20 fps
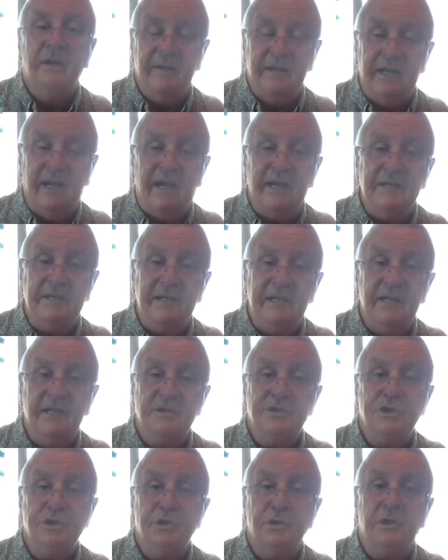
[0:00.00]
the idea
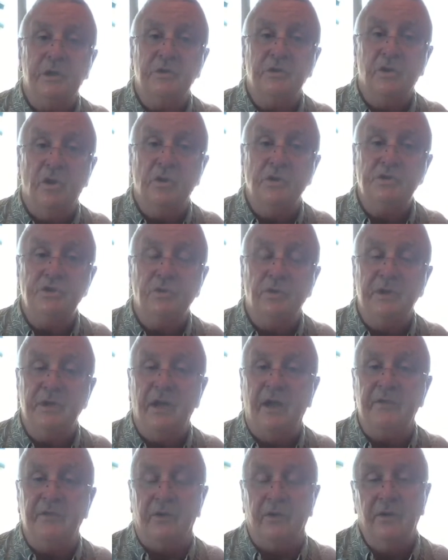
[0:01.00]
is you can go to
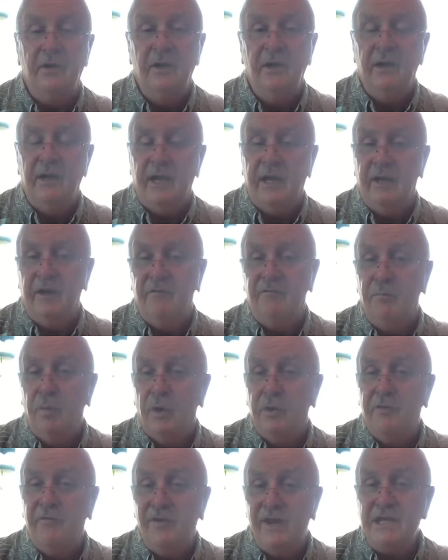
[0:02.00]
another. And if
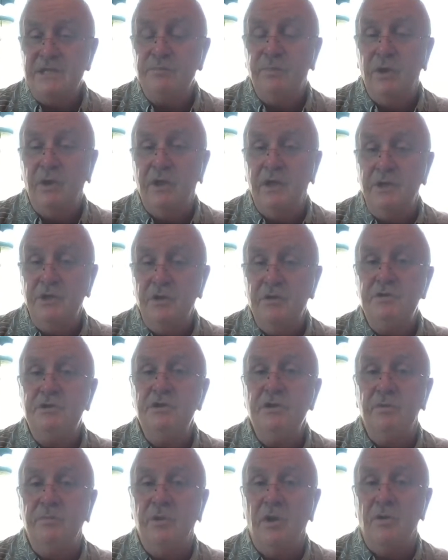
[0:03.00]
both Facebook and
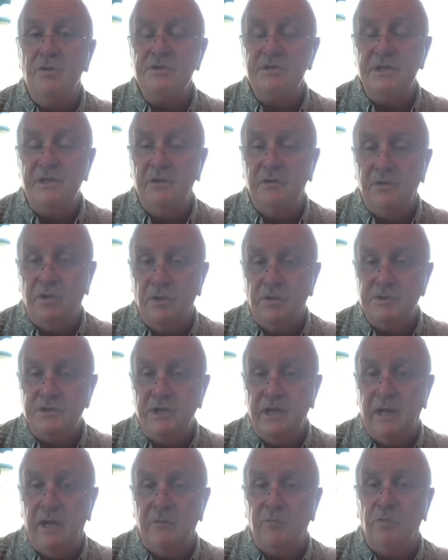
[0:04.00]
YouTube goes goes
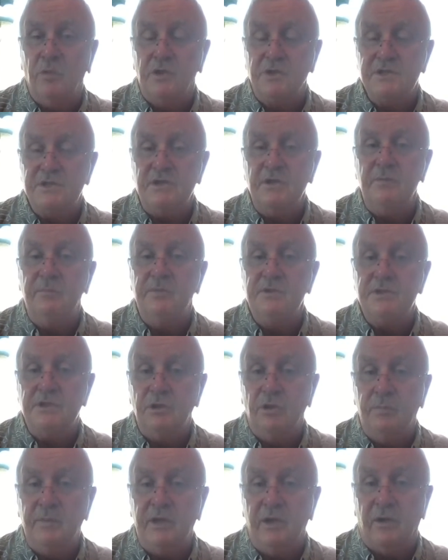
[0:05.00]
down, we'll st-
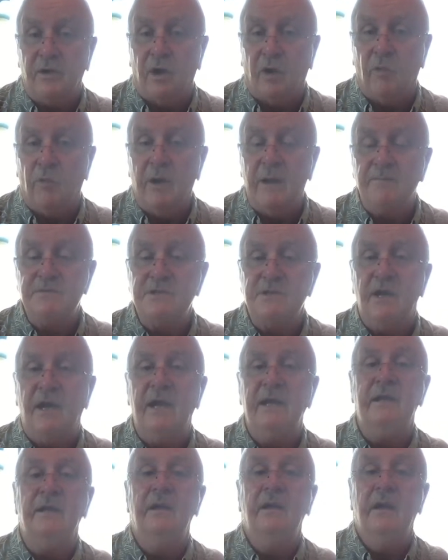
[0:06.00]
still be on our
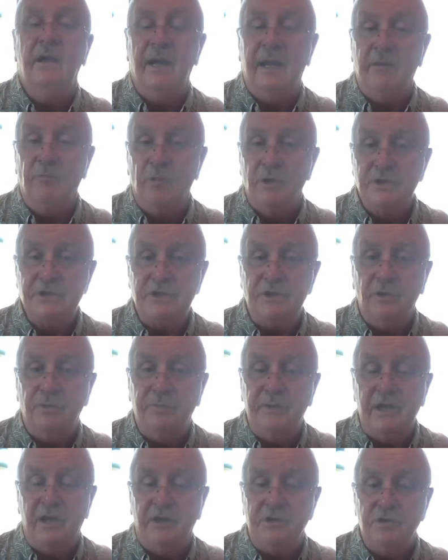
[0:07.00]
website and we'll still
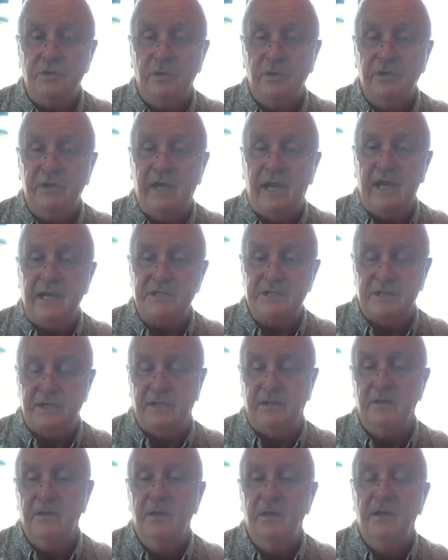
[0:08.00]
be on Truthcasting.
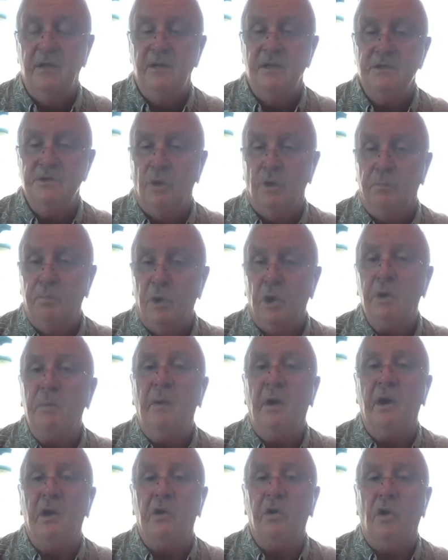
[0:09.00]
So
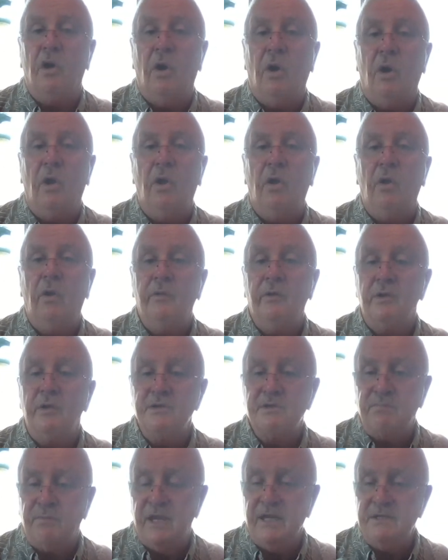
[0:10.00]
bookmark all
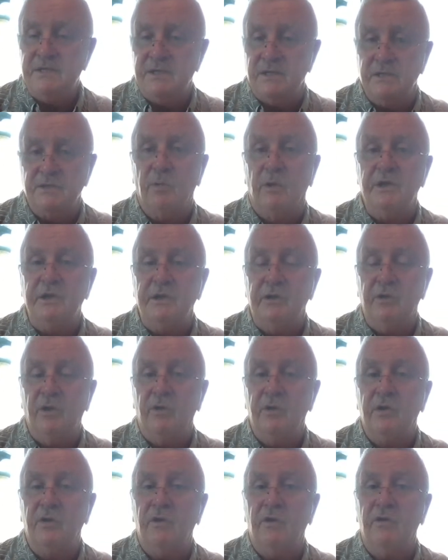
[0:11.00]
those places where you know
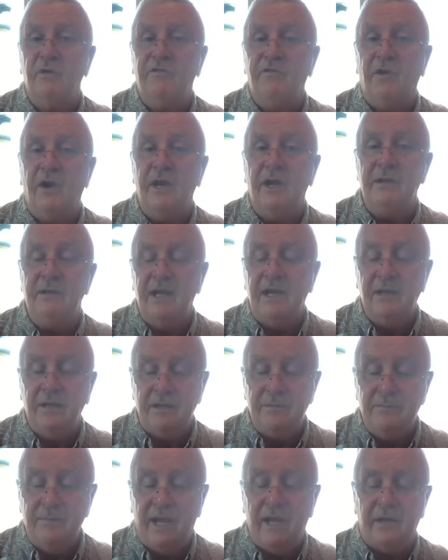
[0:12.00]
to go to find Daily
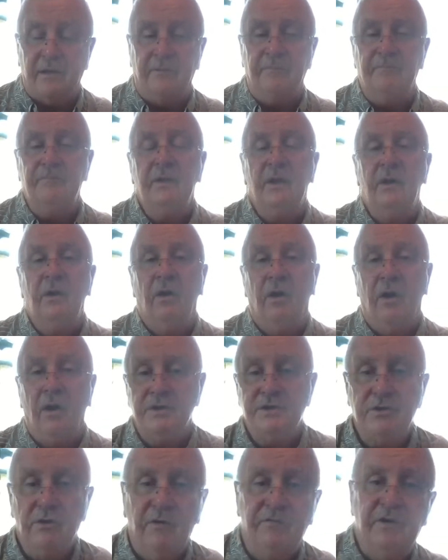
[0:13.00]
Manna.
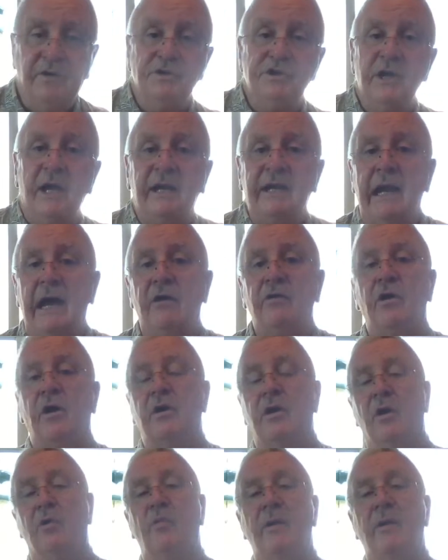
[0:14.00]
Also, if you check out on our